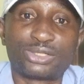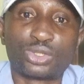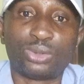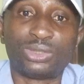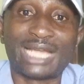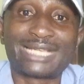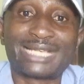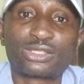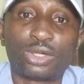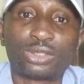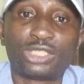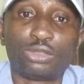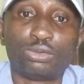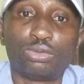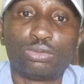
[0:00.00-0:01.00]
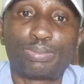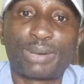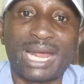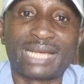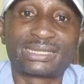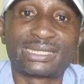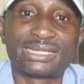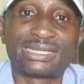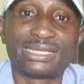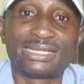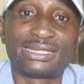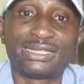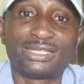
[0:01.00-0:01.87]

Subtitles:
So that's not a good practices.